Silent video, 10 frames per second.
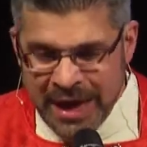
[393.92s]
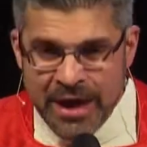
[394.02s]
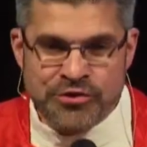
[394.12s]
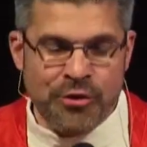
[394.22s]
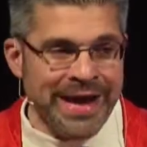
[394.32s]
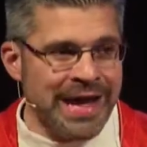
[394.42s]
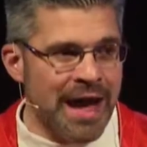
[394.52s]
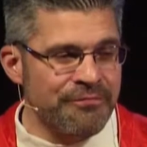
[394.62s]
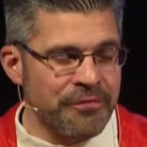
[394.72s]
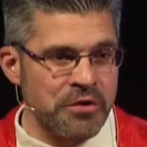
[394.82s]
So I come
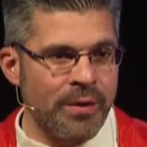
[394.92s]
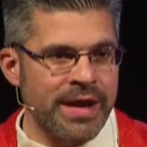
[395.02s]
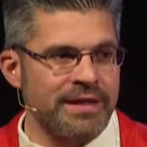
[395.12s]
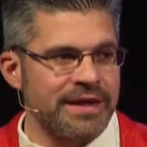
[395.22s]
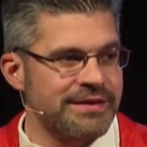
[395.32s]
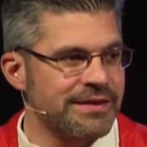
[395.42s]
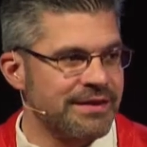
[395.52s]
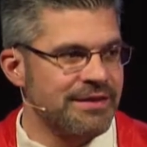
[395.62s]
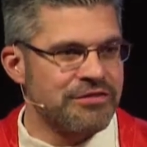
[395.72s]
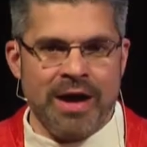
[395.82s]
from New England,
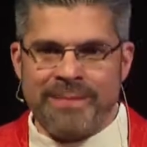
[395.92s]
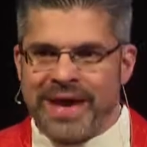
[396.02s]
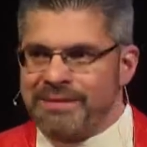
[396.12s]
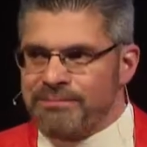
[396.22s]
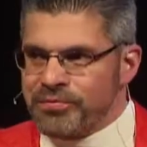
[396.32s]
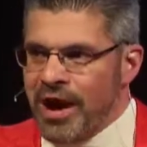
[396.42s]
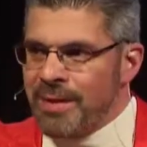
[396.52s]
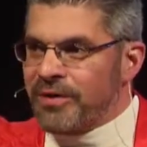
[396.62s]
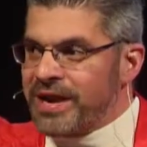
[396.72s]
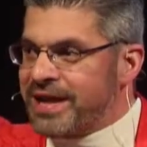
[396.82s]
Tom Brady, Tom
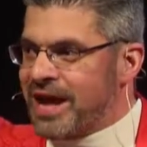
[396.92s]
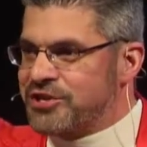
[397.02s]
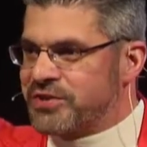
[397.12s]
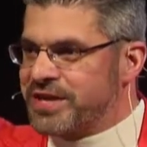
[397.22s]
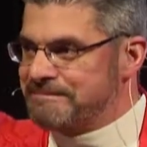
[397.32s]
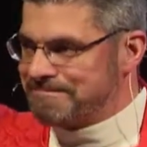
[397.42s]
Brady country.